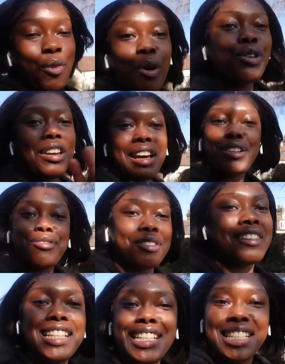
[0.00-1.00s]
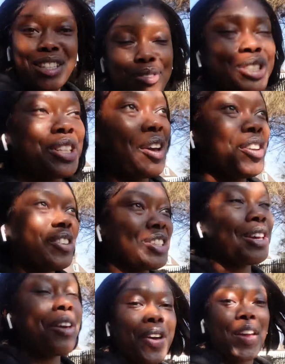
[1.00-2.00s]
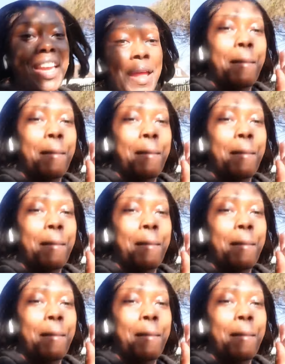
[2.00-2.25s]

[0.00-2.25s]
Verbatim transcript: Well, you guys will already see what's going on, so